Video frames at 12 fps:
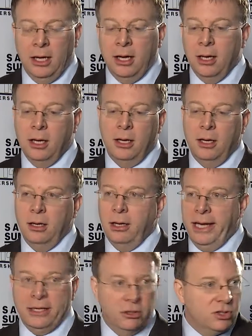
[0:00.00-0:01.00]

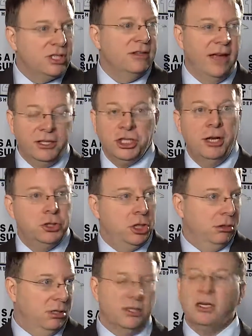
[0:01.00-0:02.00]
And you see that
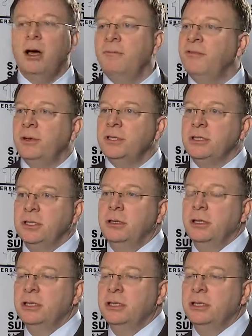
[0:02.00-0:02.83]
changing. This conference is a good